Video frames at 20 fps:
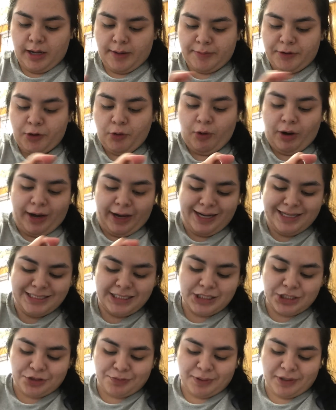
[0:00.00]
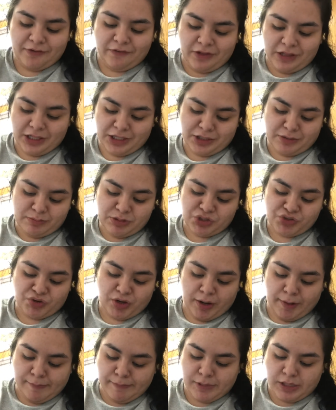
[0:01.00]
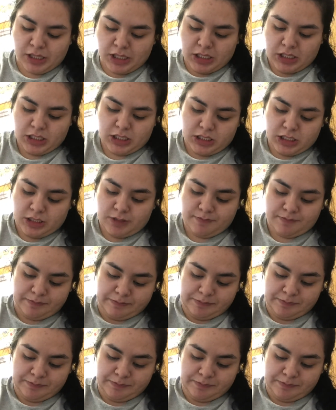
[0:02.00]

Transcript: You are gonna see a little bit of clumps from the